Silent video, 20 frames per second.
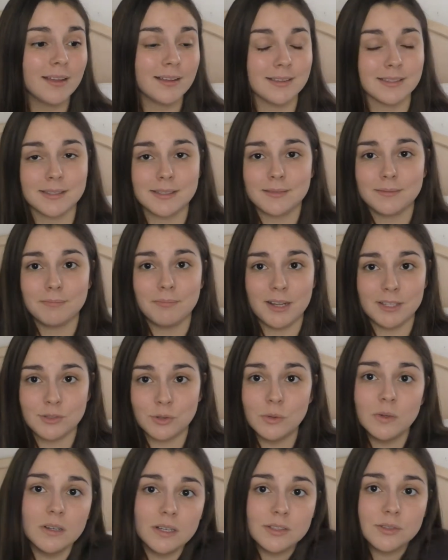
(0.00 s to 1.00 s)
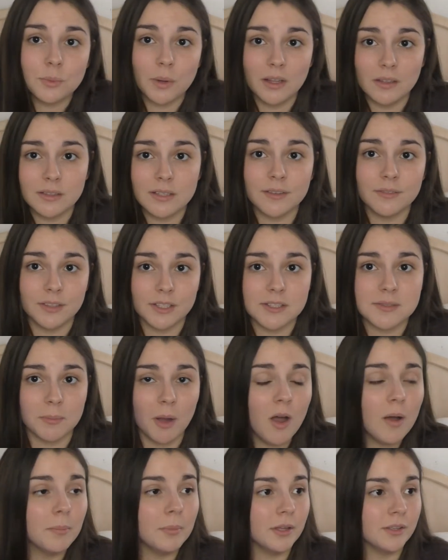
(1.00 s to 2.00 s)
because my school is relatively
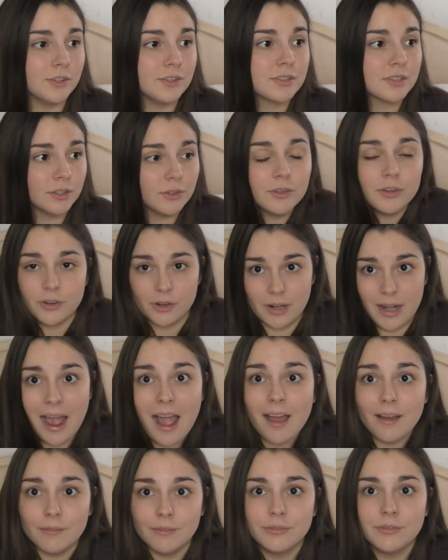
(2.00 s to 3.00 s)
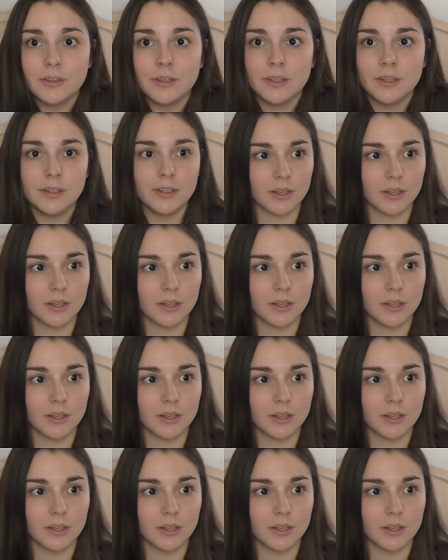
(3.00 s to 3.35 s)
small, but still you're going to have